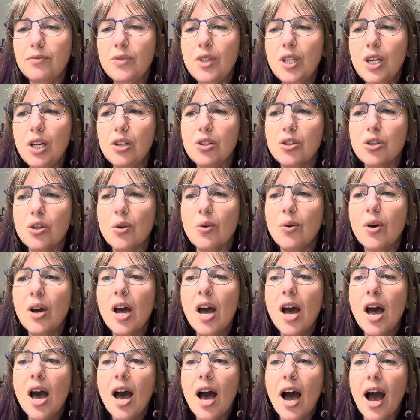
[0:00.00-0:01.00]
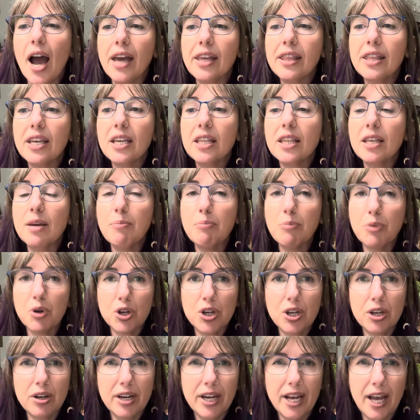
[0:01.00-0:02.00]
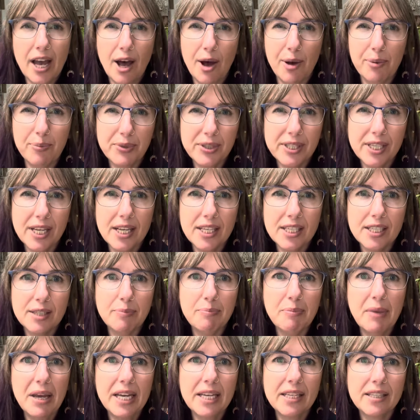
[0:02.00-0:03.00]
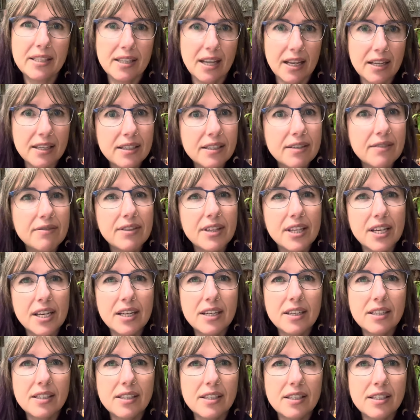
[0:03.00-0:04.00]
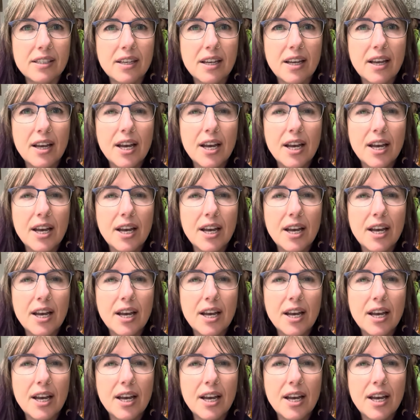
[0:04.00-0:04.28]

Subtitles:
And so I think that Mercury helps us make sense of things.